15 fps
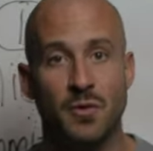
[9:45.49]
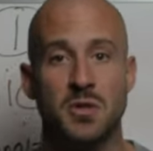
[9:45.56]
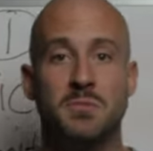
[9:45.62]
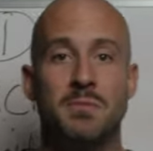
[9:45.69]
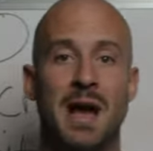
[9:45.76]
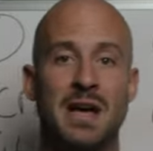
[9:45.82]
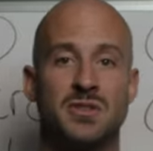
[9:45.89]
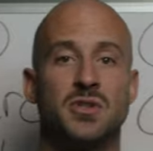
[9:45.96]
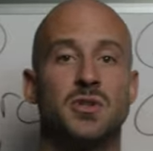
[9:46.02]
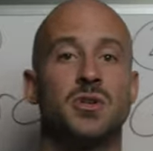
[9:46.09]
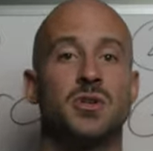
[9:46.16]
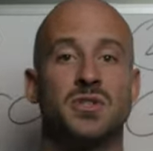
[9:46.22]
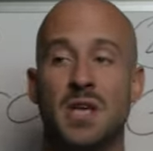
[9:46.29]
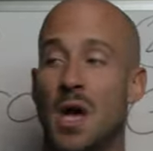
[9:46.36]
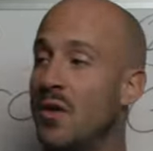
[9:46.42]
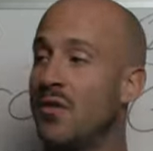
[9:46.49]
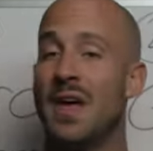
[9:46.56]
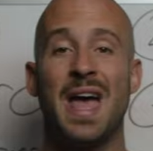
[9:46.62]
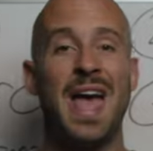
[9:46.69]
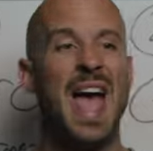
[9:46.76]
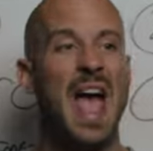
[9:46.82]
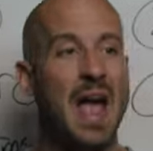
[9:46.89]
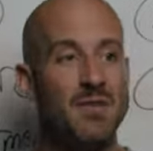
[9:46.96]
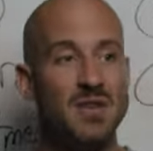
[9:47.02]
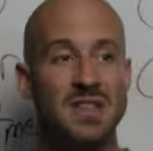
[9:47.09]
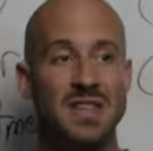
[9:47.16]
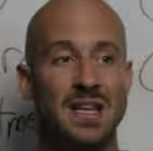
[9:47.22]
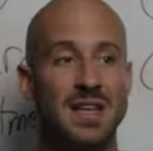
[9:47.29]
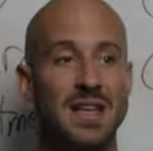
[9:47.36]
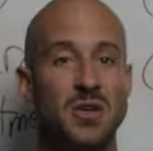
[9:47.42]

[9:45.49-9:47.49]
When you master yourself, everything